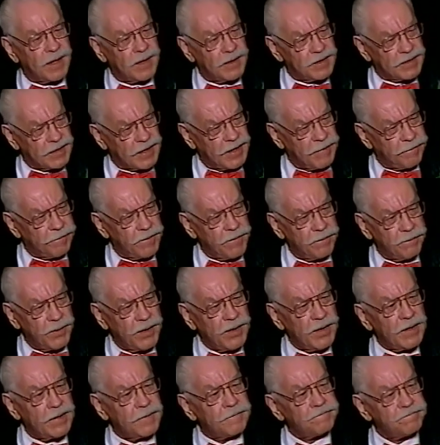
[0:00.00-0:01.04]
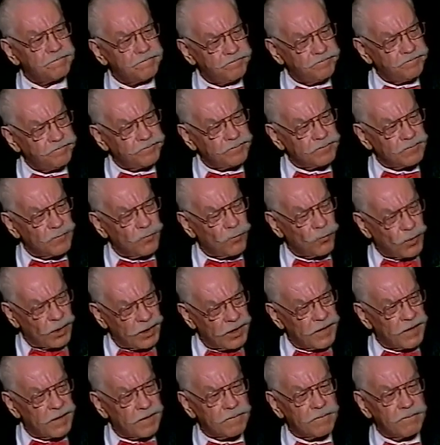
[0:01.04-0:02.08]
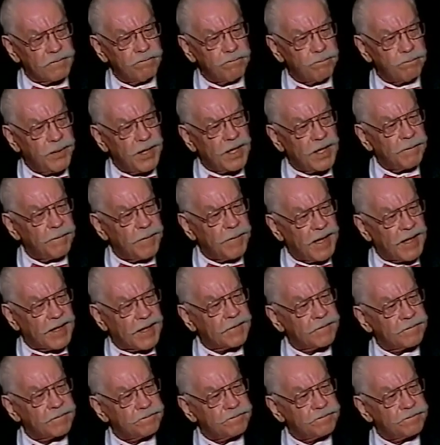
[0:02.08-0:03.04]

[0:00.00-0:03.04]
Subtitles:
on top and be one of the Big Mac